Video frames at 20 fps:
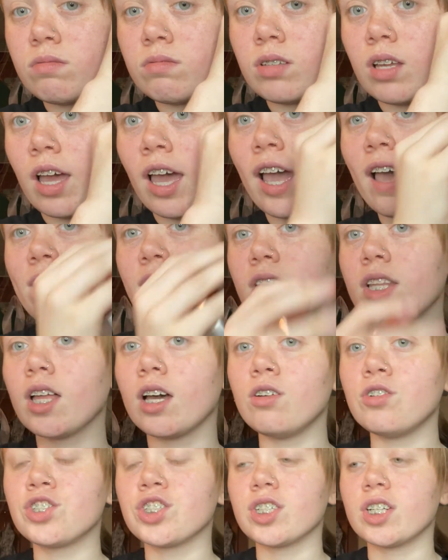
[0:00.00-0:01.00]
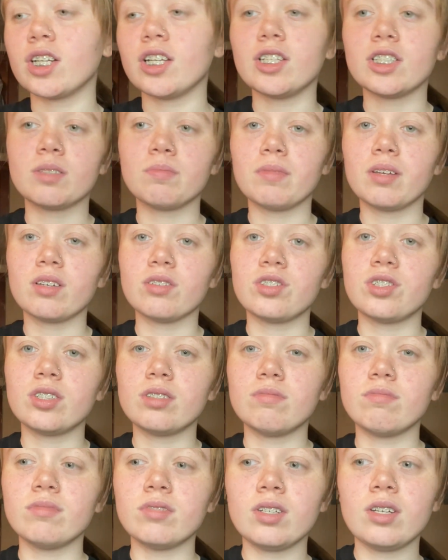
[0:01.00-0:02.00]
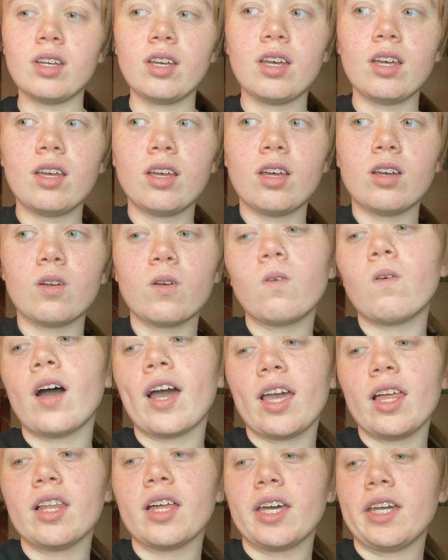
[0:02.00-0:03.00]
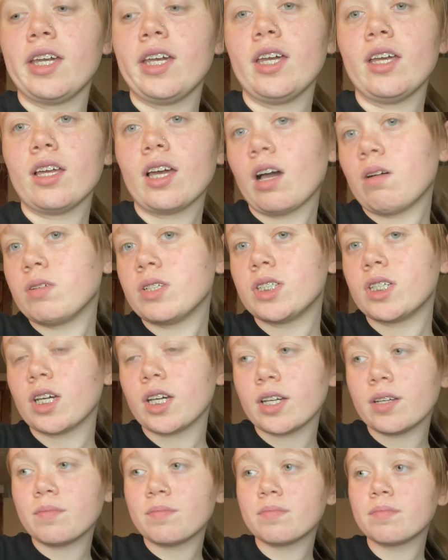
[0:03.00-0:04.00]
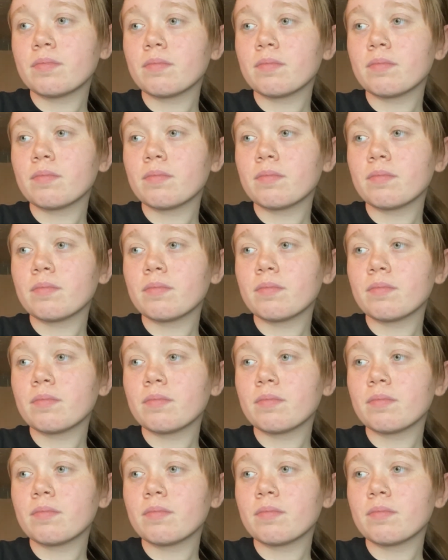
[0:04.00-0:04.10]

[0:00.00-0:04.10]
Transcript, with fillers: I have the lotion. It smells quite like it, I would say.